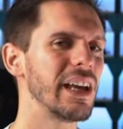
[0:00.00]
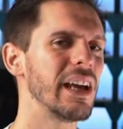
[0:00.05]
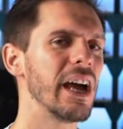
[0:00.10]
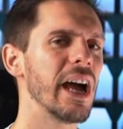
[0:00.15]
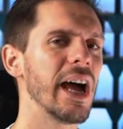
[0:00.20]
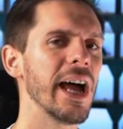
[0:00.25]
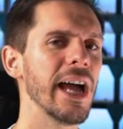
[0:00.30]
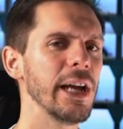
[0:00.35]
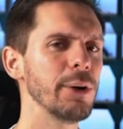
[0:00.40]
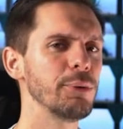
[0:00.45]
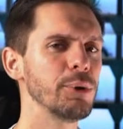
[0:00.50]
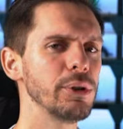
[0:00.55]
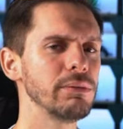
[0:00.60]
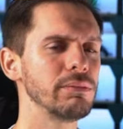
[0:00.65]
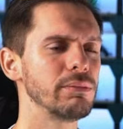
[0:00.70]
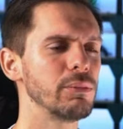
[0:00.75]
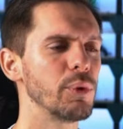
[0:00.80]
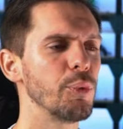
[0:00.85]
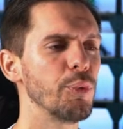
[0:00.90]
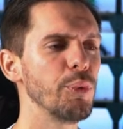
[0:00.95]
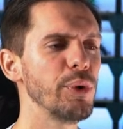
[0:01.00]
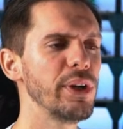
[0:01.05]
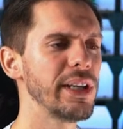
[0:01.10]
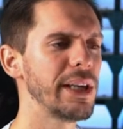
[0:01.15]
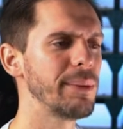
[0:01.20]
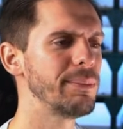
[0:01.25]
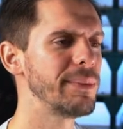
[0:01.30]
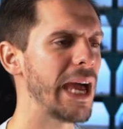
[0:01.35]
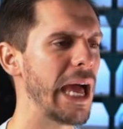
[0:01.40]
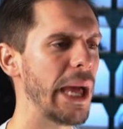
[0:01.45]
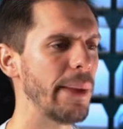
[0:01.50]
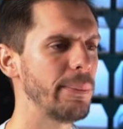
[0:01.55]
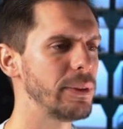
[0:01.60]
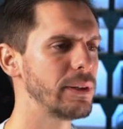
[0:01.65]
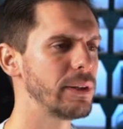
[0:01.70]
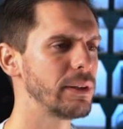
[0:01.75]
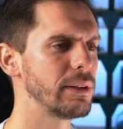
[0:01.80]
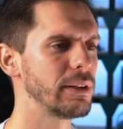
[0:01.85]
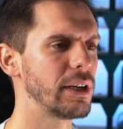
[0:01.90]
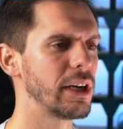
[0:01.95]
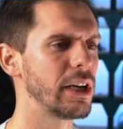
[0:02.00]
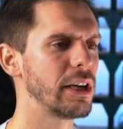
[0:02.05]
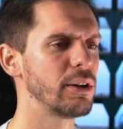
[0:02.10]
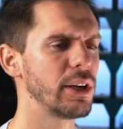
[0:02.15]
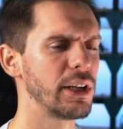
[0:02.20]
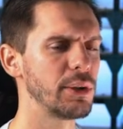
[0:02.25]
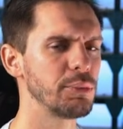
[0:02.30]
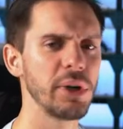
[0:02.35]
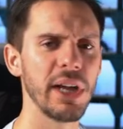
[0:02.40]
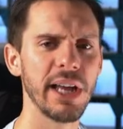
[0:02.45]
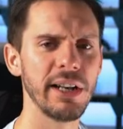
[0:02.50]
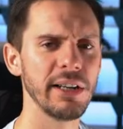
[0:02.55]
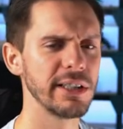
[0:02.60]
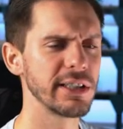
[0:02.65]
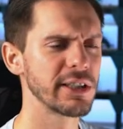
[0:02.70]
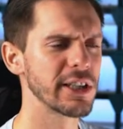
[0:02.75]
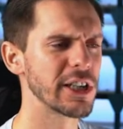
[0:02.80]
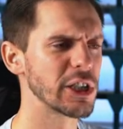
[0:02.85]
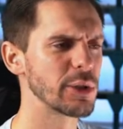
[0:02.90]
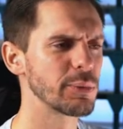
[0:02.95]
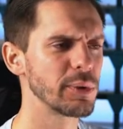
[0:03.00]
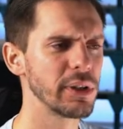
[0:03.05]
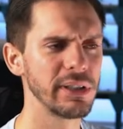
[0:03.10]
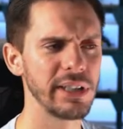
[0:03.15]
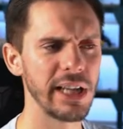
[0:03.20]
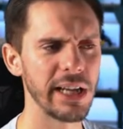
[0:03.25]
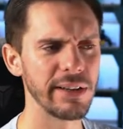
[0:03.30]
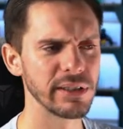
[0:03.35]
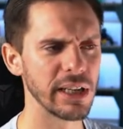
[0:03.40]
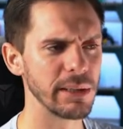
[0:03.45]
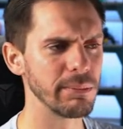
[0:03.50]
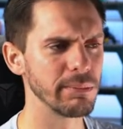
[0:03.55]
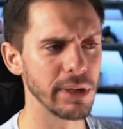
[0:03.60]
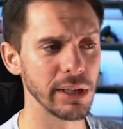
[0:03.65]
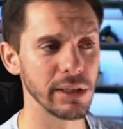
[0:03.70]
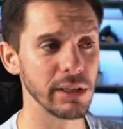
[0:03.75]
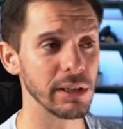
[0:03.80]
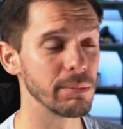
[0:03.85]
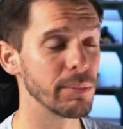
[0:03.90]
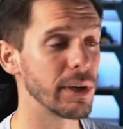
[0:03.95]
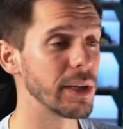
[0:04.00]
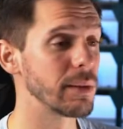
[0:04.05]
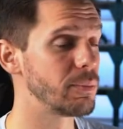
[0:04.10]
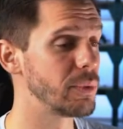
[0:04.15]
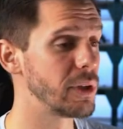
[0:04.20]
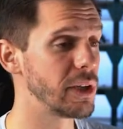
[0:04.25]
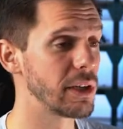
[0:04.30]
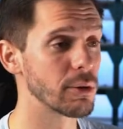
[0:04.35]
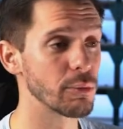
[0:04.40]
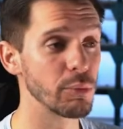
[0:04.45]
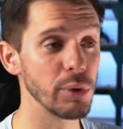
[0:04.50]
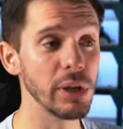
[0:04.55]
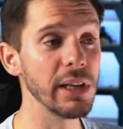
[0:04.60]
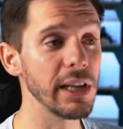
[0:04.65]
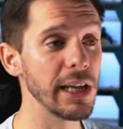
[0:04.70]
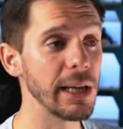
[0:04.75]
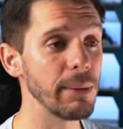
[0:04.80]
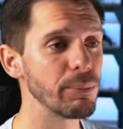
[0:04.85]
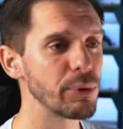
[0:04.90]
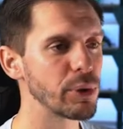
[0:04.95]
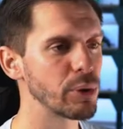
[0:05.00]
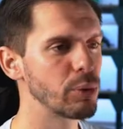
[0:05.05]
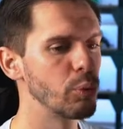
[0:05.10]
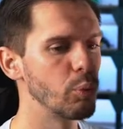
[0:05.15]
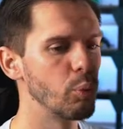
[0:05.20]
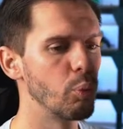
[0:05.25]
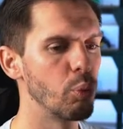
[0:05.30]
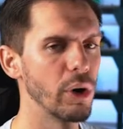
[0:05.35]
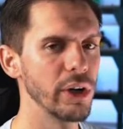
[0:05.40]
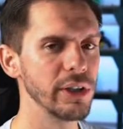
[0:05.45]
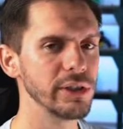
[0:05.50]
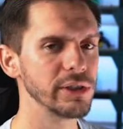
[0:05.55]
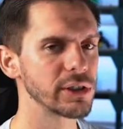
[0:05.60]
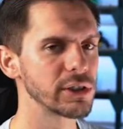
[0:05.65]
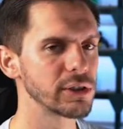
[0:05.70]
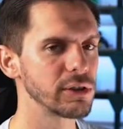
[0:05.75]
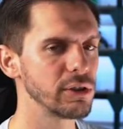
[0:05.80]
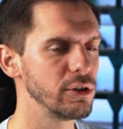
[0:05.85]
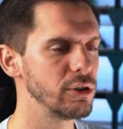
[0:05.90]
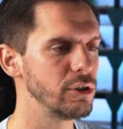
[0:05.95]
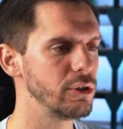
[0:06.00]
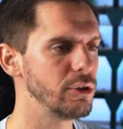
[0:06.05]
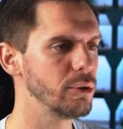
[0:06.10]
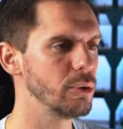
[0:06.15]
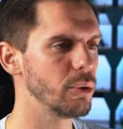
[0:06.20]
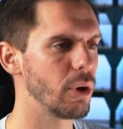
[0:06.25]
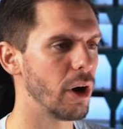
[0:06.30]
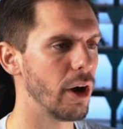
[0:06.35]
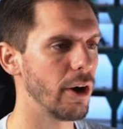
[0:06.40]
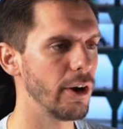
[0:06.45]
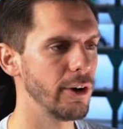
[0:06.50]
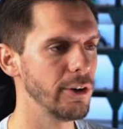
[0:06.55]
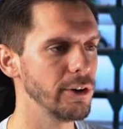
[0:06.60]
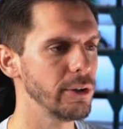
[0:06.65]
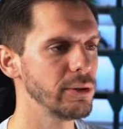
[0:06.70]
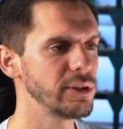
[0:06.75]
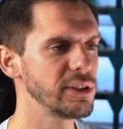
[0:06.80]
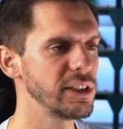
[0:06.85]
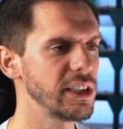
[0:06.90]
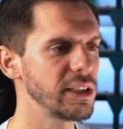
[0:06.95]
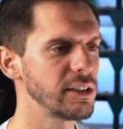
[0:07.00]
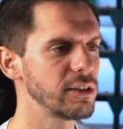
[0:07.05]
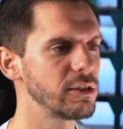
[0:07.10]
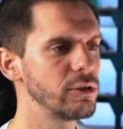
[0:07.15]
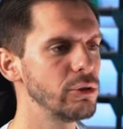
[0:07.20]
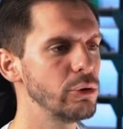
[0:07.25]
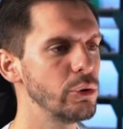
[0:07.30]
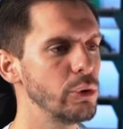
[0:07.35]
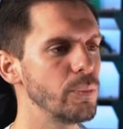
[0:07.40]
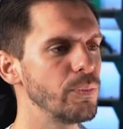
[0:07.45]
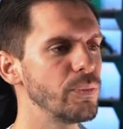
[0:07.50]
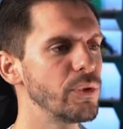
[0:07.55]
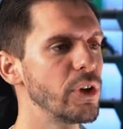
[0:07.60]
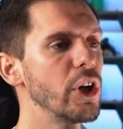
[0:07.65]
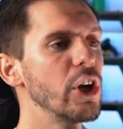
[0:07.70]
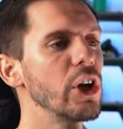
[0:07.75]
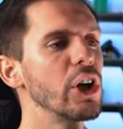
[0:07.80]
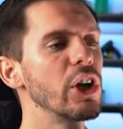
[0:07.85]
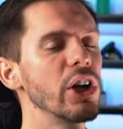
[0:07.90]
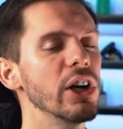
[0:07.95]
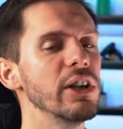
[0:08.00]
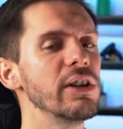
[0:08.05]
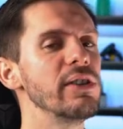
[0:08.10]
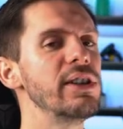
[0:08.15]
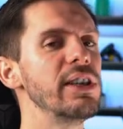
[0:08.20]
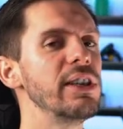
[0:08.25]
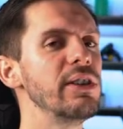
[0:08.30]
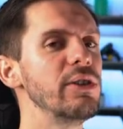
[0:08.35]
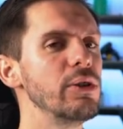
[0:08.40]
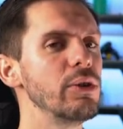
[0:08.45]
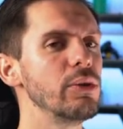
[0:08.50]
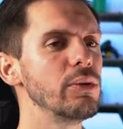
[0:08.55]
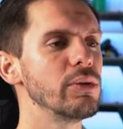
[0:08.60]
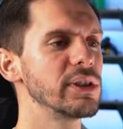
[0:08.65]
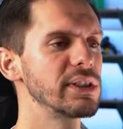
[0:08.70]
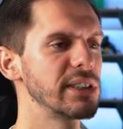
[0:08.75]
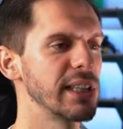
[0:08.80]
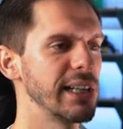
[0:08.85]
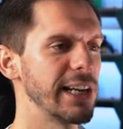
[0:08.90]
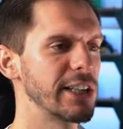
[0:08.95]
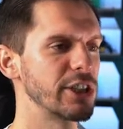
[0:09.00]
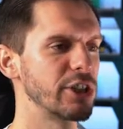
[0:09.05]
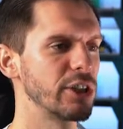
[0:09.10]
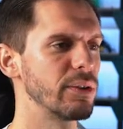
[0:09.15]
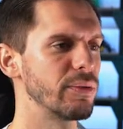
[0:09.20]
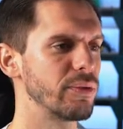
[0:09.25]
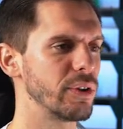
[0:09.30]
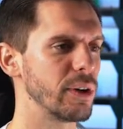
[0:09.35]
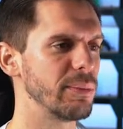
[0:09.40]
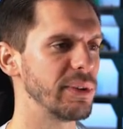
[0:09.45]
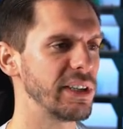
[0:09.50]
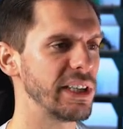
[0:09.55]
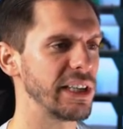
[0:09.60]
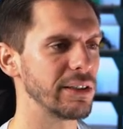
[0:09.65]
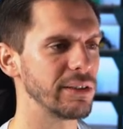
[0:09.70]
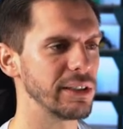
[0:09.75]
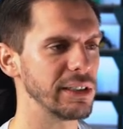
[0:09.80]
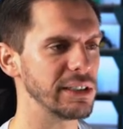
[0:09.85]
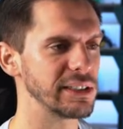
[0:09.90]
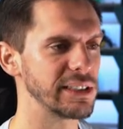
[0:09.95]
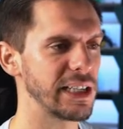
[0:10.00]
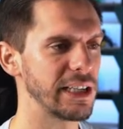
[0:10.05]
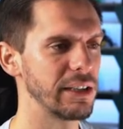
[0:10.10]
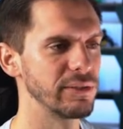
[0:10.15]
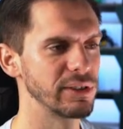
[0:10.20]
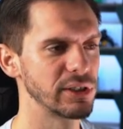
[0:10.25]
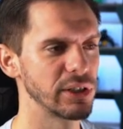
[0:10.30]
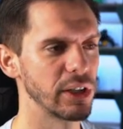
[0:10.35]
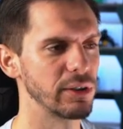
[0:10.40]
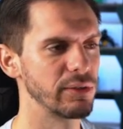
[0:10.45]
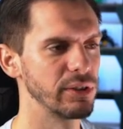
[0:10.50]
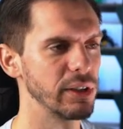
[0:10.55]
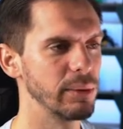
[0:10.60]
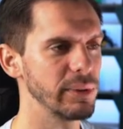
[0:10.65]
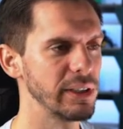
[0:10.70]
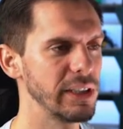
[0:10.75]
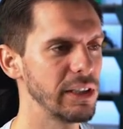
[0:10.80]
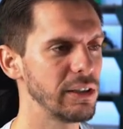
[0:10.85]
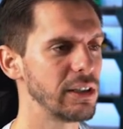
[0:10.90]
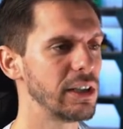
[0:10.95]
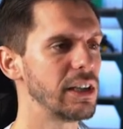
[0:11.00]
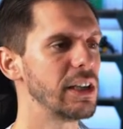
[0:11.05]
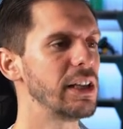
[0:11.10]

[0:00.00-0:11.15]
I would rename that, uh, and we had a discussion with the devs, I might it might be renamed once you are using it to continue selection from here instead of start from here,